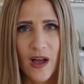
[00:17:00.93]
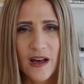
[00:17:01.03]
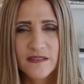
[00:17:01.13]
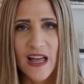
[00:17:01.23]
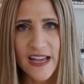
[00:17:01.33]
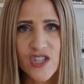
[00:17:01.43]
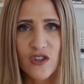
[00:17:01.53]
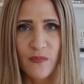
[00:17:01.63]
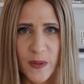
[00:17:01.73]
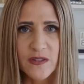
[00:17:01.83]
unless
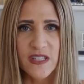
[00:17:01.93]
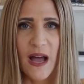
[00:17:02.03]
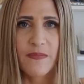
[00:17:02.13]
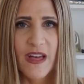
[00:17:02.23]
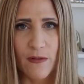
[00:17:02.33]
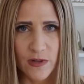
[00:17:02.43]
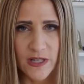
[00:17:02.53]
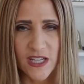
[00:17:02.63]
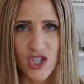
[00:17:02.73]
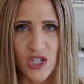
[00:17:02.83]
you've built up that
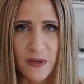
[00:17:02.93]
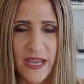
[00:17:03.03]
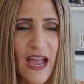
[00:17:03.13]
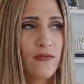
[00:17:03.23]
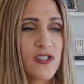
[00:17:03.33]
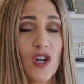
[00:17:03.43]
relationship account.